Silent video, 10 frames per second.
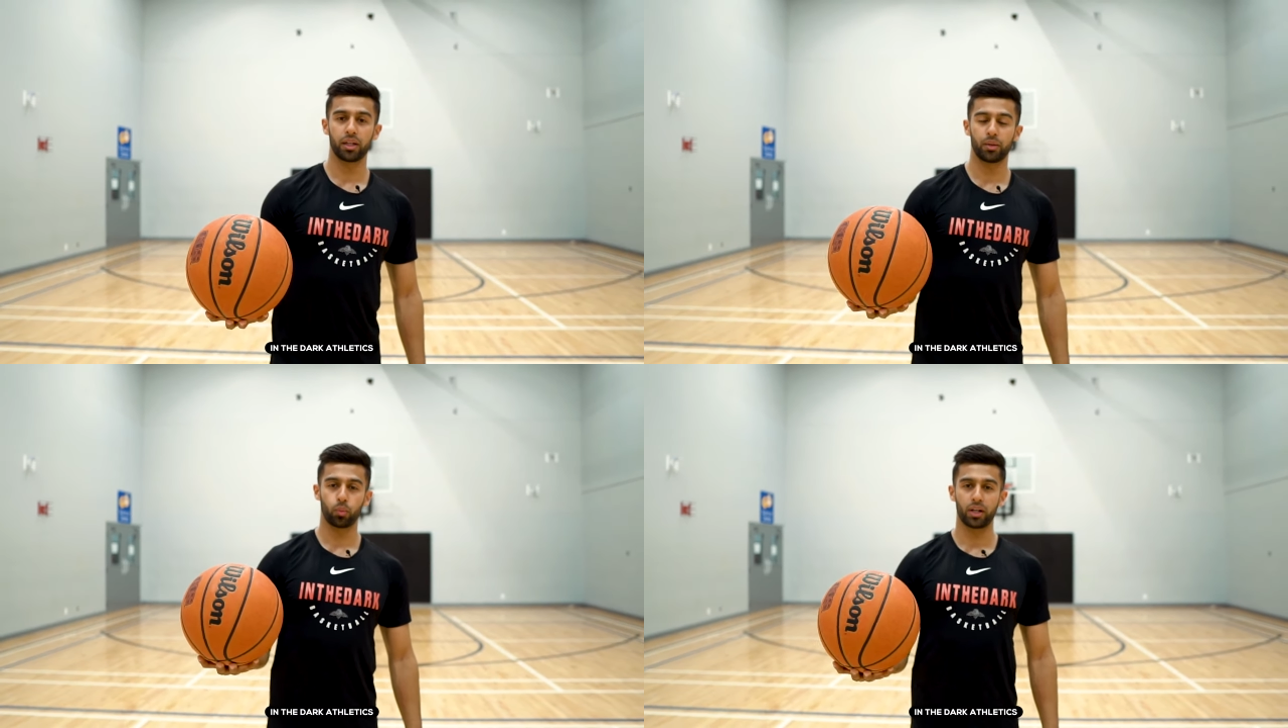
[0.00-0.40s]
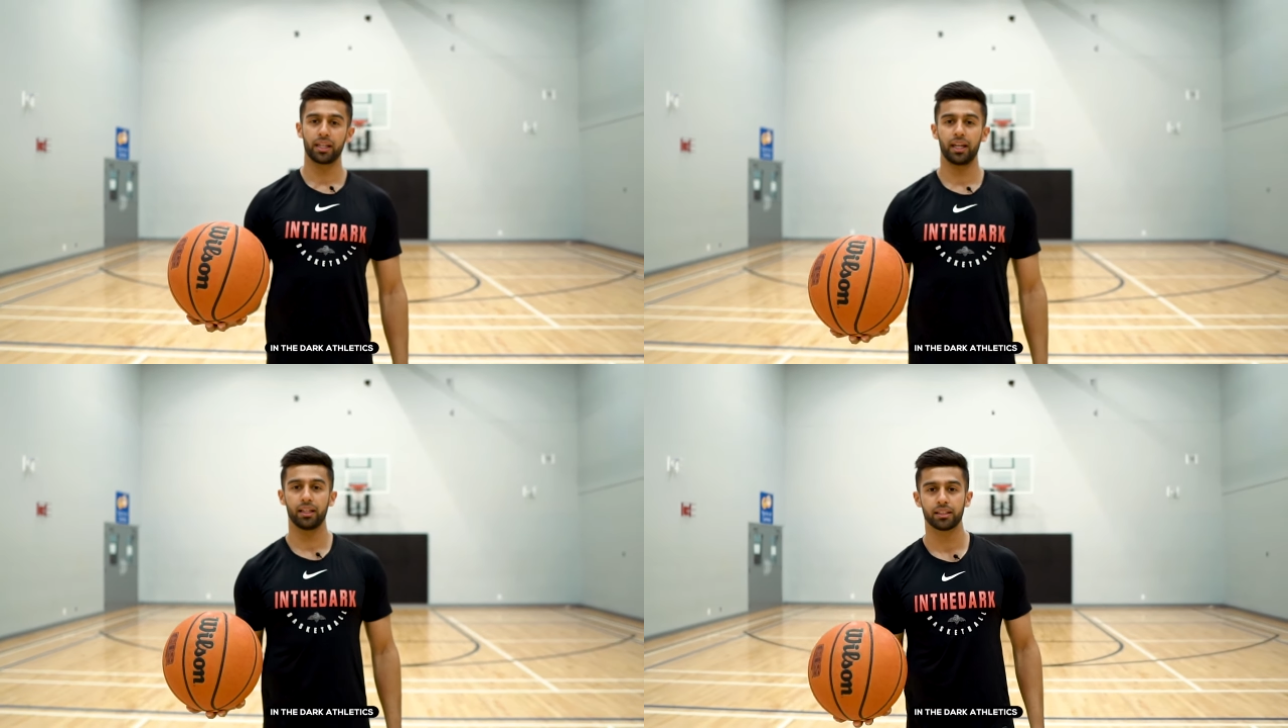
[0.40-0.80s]
in one
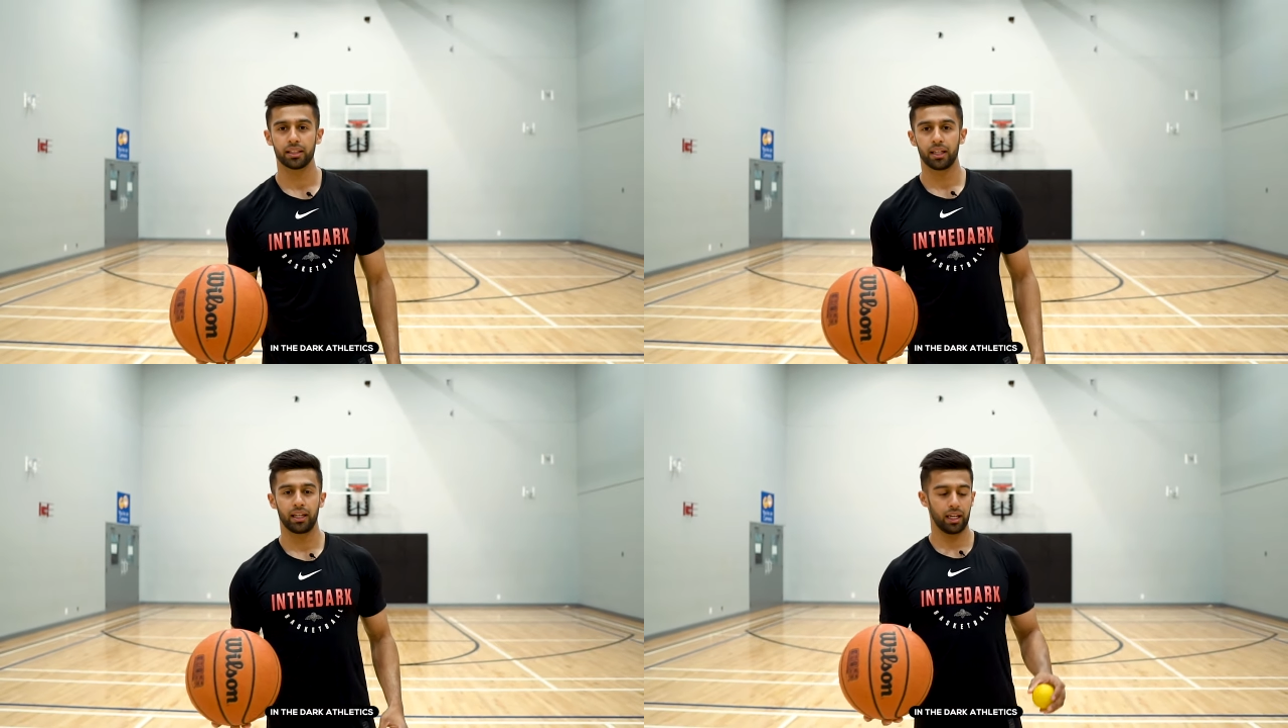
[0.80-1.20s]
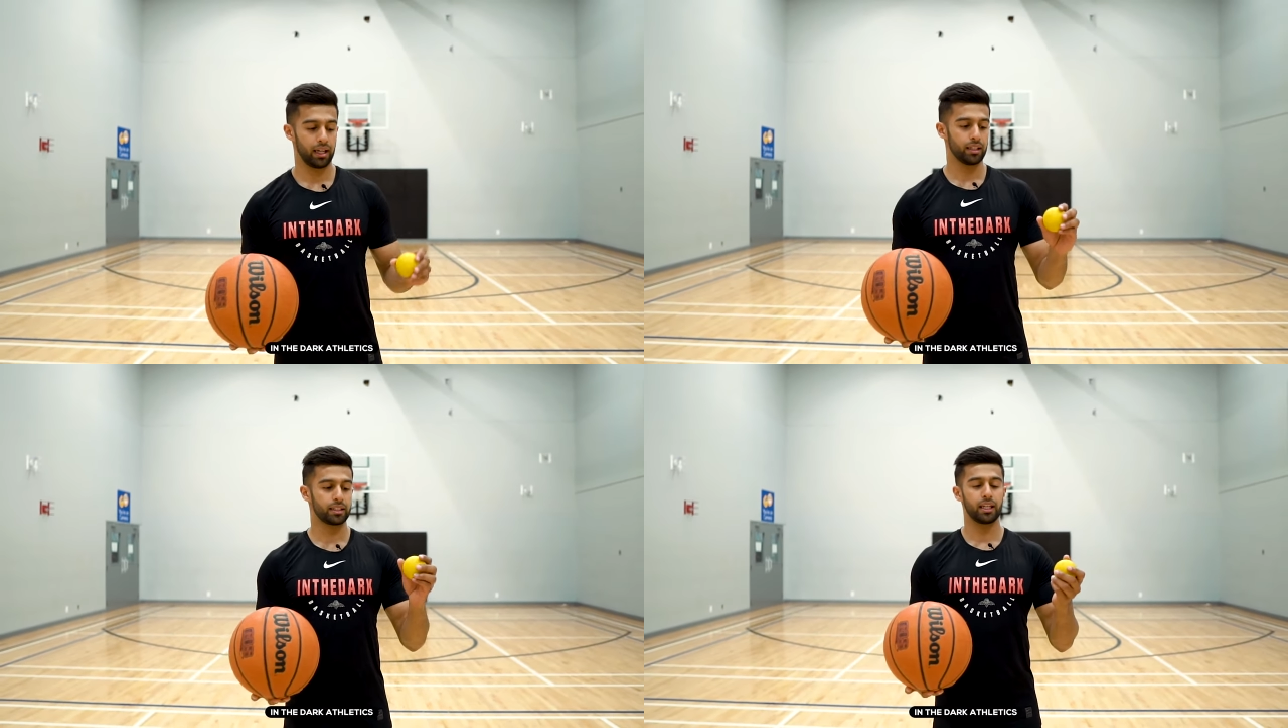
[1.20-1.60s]
hand
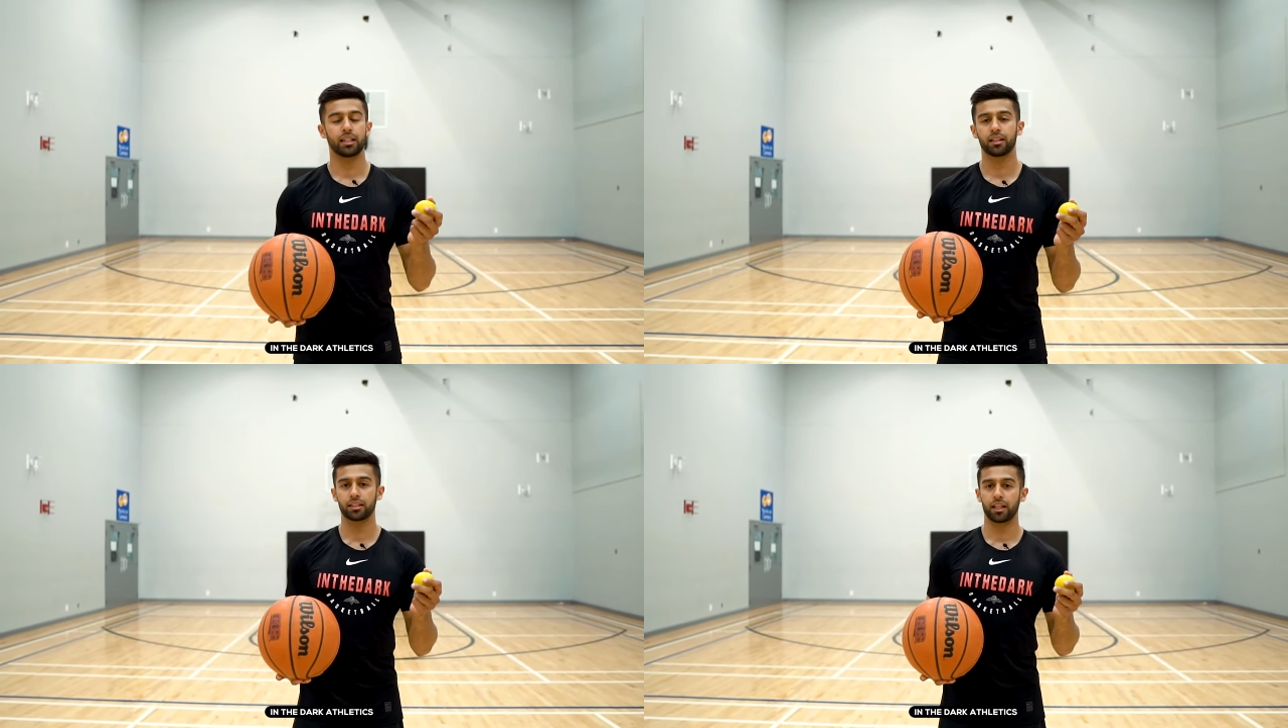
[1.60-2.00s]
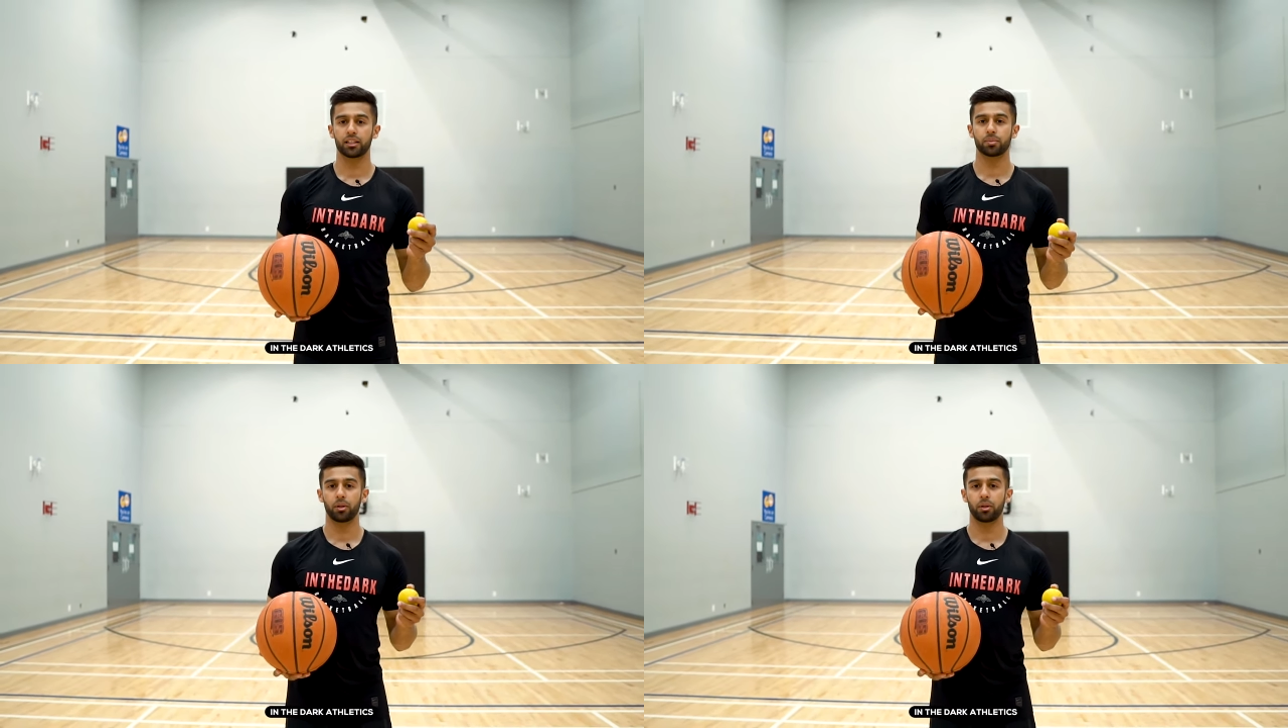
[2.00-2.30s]
and taking the tennis